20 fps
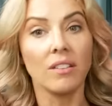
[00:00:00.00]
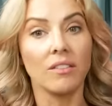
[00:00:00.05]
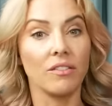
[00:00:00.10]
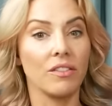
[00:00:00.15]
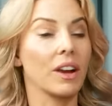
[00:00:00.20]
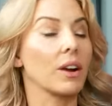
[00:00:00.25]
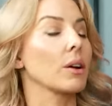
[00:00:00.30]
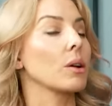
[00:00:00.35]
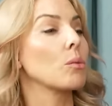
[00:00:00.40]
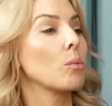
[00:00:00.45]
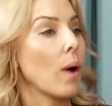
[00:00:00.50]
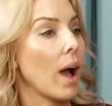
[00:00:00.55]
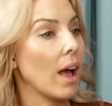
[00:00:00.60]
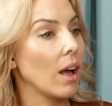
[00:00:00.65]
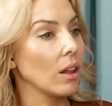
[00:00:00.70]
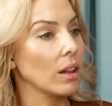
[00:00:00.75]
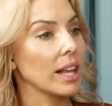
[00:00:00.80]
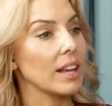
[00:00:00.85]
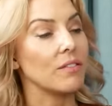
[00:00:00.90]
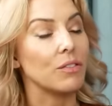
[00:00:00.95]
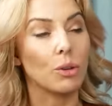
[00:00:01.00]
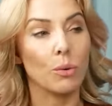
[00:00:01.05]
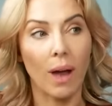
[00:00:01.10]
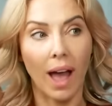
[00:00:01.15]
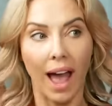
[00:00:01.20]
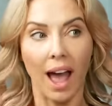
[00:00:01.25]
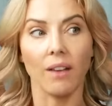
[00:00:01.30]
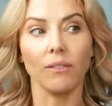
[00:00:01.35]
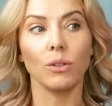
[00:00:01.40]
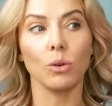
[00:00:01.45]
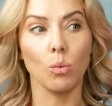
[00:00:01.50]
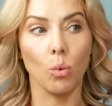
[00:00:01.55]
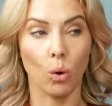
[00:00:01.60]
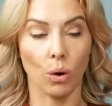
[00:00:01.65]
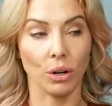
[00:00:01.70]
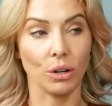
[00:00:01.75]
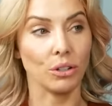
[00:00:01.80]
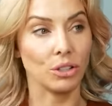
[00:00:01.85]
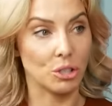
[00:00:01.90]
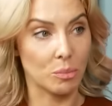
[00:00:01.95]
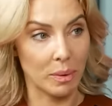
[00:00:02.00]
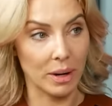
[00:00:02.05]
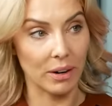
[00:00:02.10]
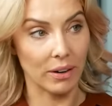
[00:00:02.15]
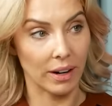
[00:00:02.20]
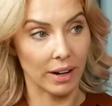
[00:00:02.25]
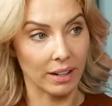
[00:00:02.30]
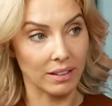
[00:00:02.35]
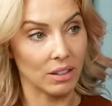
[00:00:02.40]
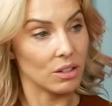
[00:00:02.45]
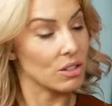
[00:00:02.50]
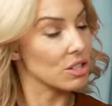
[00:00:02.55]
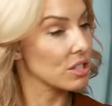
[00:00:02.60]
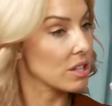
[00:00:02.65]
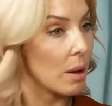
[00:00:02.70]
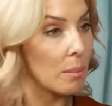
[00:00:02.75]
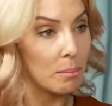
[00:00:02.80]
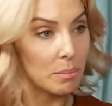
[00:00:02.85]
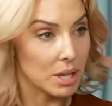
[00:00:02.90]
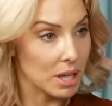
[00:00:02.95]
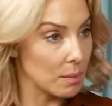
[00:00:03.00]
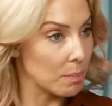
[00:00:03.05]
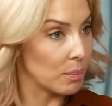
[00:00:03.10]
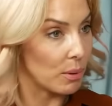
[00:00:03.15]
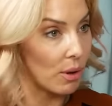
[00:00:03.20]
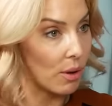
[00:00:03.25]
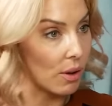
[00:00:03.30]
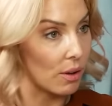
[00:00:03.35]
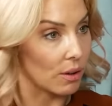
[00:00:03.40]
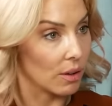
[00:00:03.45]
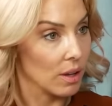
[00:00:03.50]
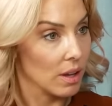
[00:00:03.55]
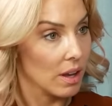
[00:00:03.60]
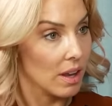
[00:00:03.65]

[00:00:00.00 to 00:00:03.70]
very well if you have the warrior spirit. There's some people